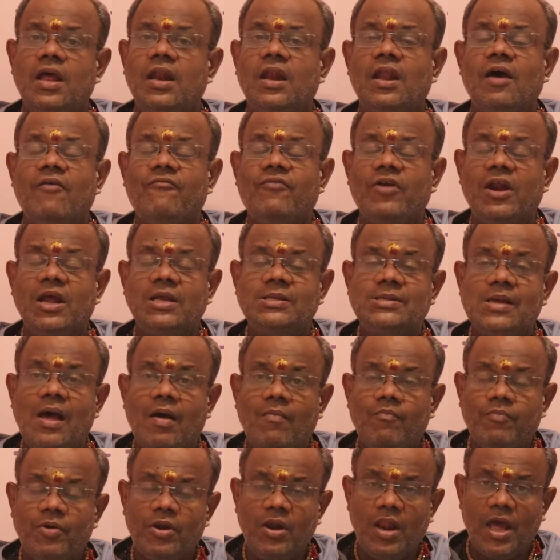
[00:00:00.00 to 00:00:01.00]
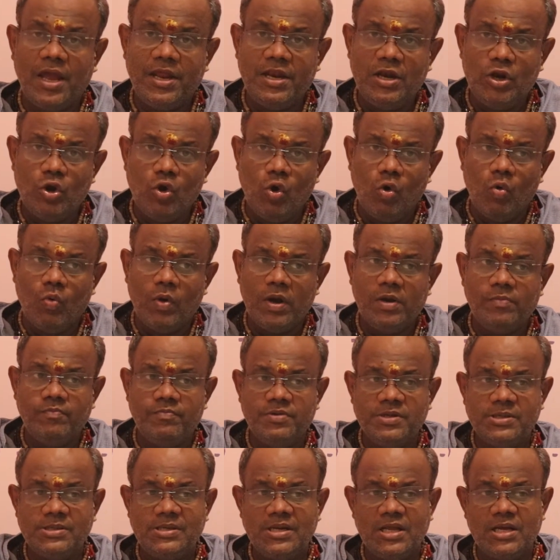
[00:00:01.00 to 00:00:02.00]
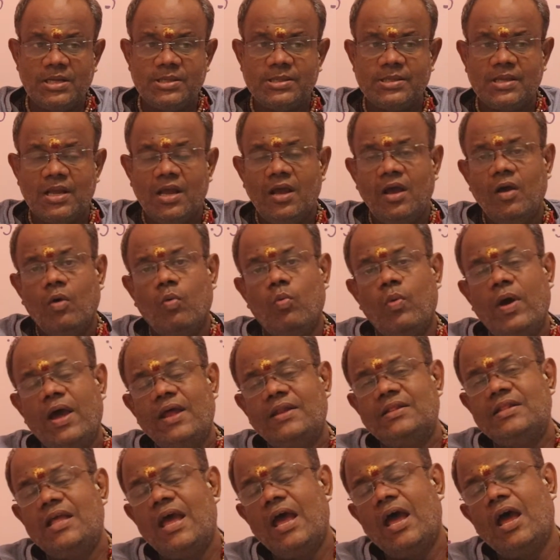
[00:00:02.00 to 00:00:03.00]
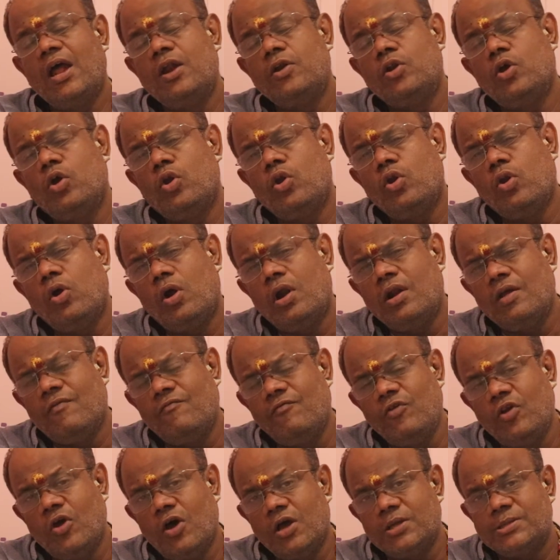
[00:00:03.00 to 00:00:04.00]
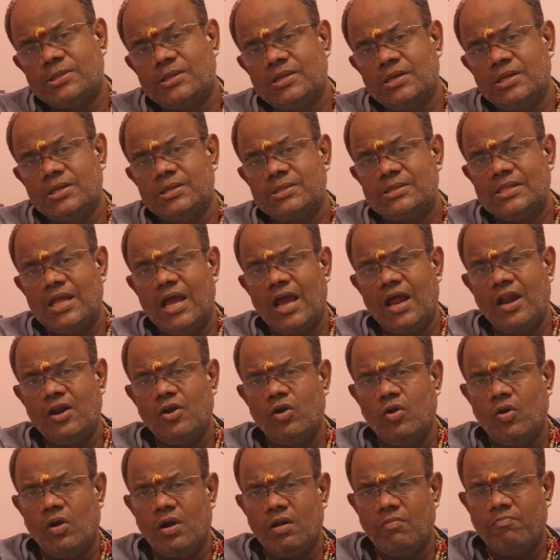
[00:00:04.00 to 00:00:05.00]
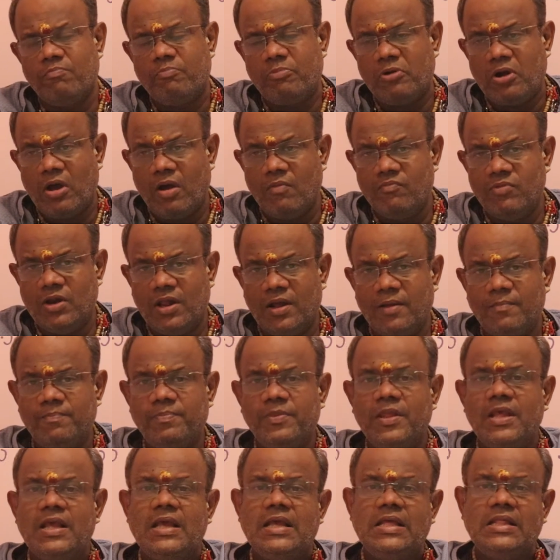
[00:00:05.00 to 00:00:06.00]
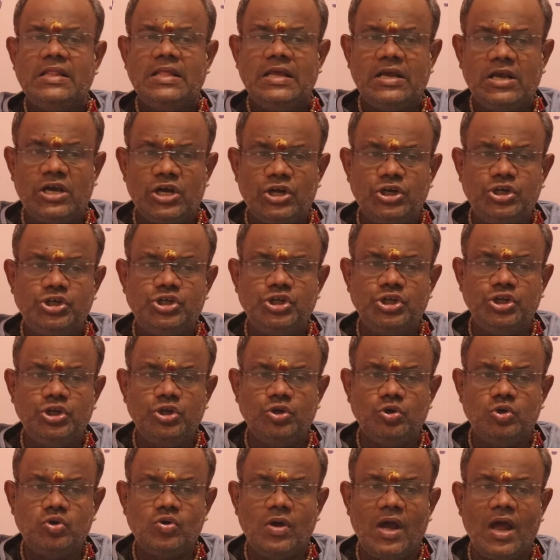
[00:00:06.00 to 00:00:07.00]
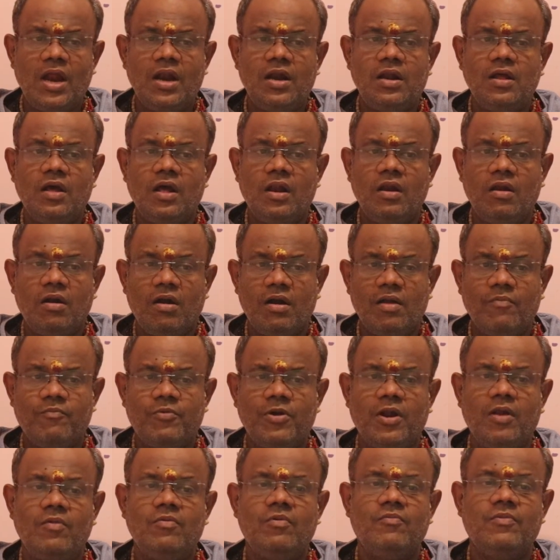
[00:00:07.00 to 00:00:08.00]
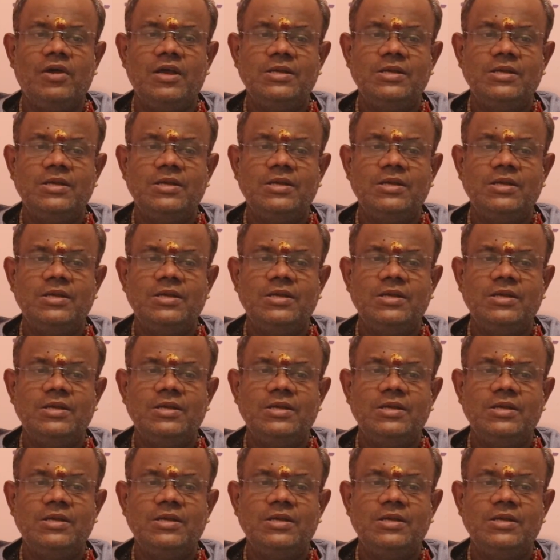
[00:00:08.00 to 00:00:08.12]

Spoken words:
Now, for example, I know one business where they had a lot of losses, they had a lot of problem, they continue to have a lot of problem.